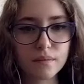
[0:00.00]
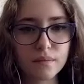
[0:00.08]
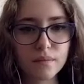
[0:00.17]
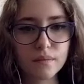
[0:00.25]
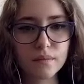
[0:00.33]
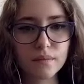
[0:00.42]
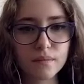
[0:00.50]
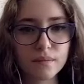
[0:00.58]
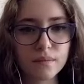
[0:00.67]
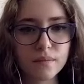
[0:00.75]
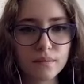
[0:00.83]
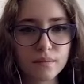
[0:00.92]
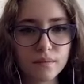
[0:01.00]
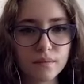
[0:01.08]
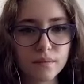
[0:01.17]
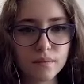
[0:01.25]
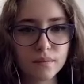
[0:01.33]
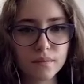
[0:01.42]

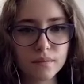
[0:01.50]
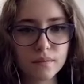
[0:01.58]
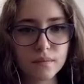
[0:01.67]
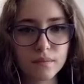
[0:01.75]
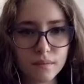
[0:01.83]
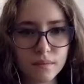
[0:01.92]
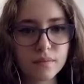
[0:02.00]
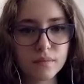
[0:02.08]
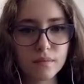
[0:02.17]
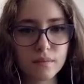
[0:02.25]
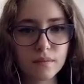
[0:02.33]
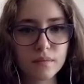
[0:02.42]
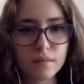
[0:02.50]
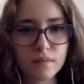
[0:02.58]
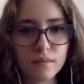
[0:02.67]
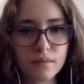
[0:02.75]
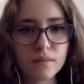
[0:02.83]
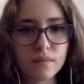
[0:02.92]

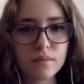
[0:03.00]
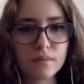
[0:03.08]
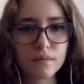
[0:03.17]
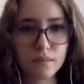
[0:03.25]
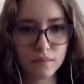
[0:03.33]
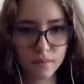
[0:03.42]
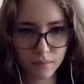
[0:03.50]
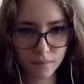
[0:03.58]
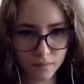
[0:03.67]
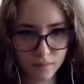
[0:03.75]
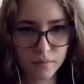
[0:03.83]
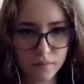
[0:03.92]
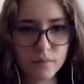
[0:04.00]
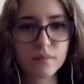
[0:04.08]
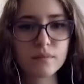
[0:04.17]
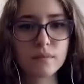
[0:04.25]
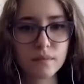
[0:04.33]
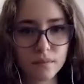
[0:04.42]

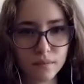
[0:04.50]
This person isn't speaking.